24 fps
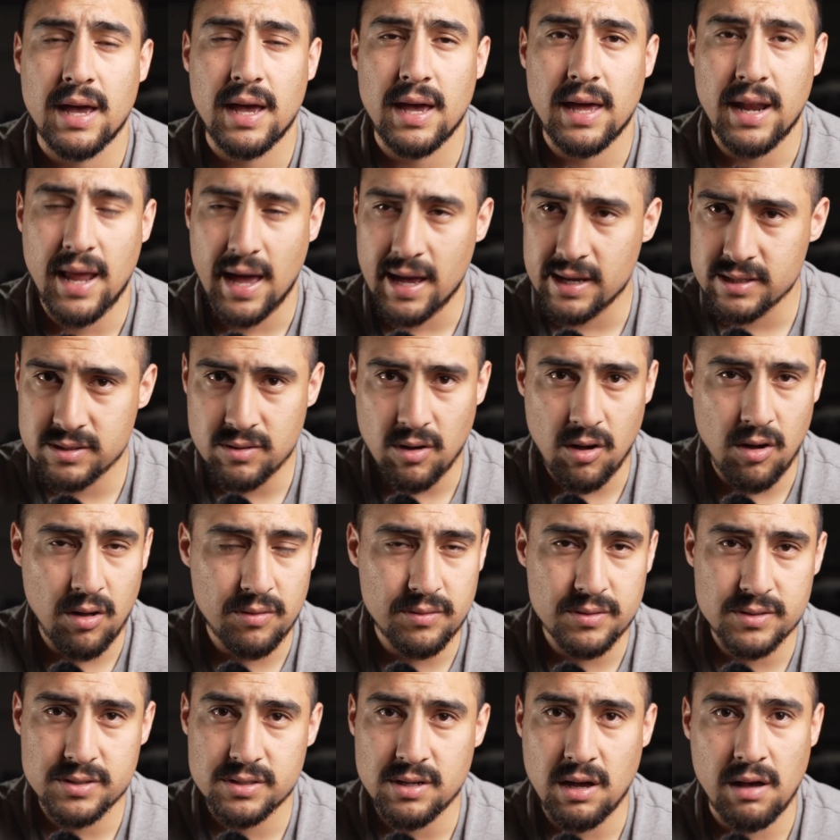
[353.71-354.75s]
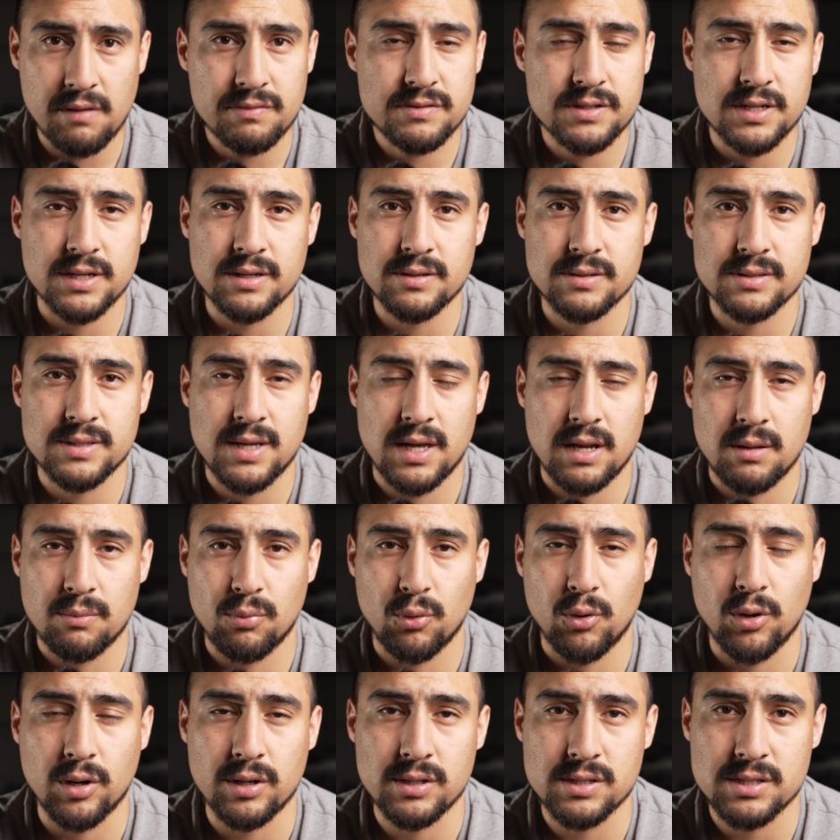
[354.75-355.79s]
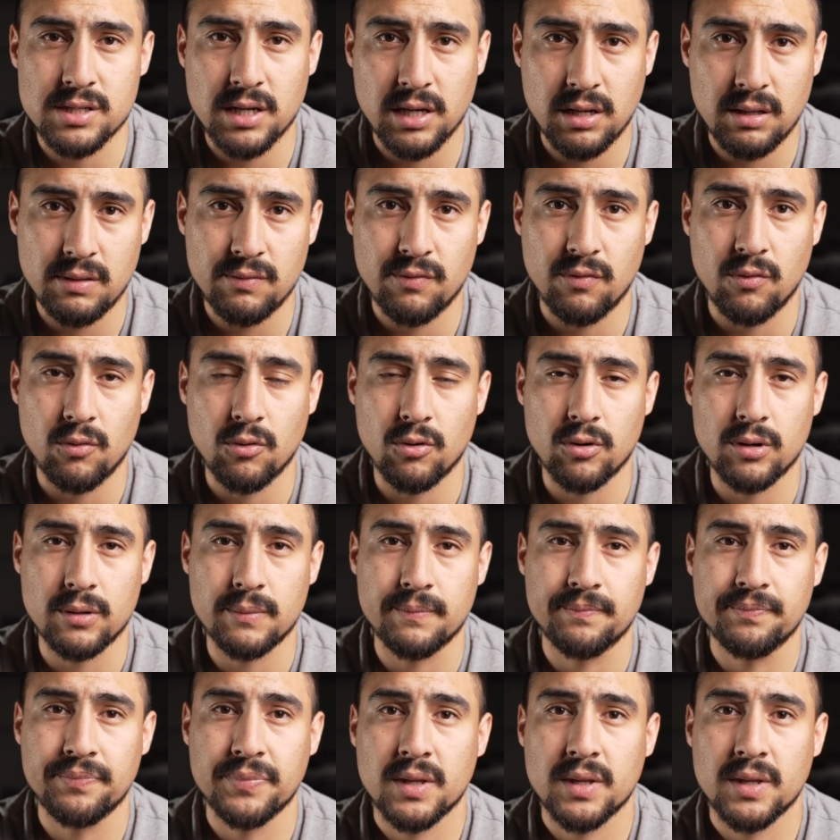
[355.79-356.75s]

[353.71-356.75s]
and has all those soft skills that an employer is looking for.